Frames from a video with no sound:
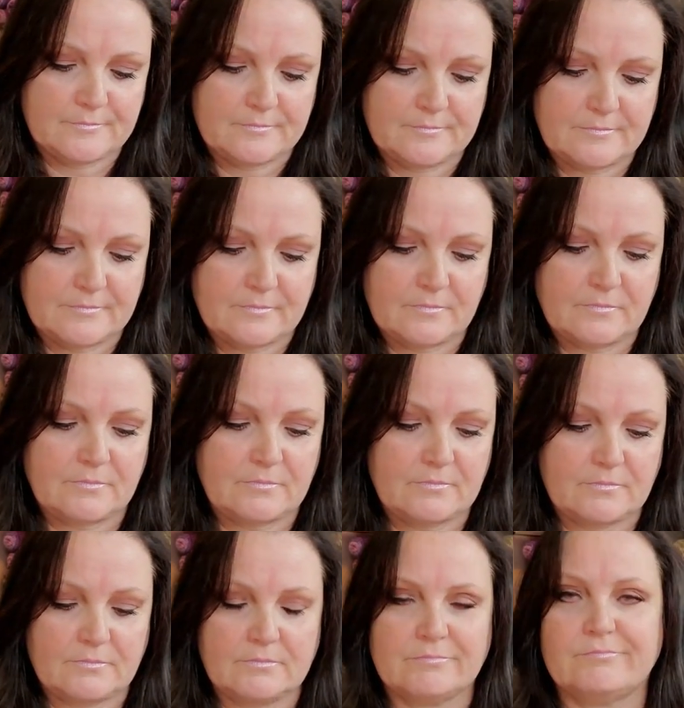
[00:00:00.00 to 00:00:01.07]

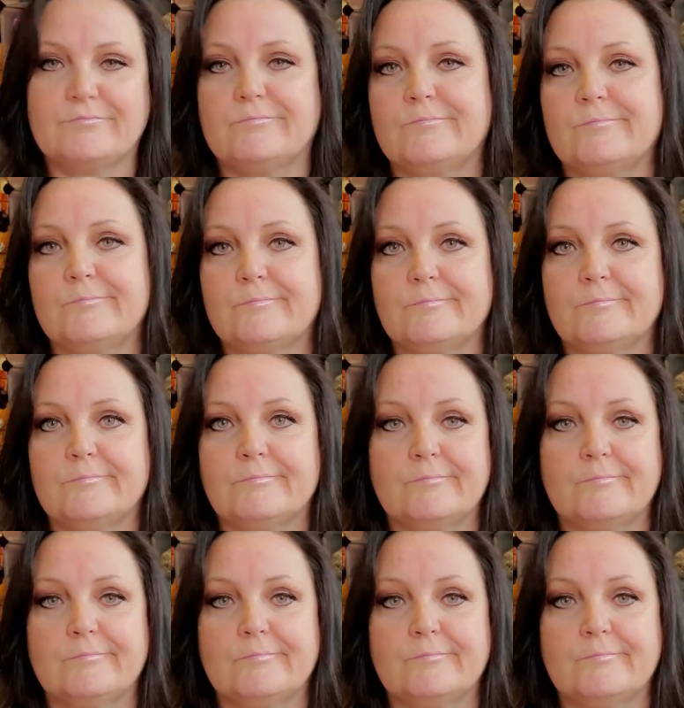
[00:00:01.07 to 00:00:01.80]
[no speech]